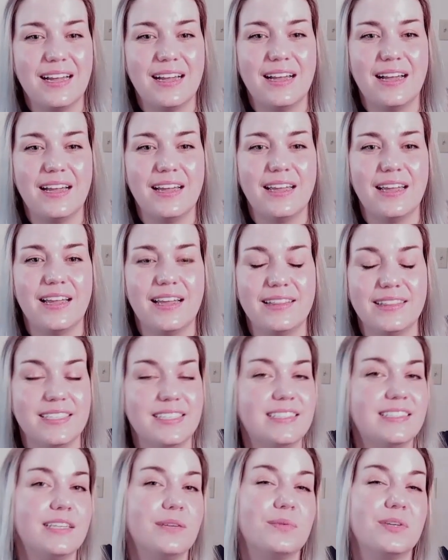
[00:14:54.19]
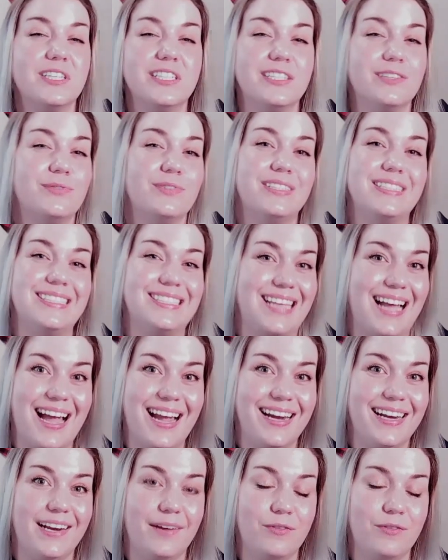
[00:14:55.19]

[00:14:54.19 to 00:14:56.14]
At least they were a different design.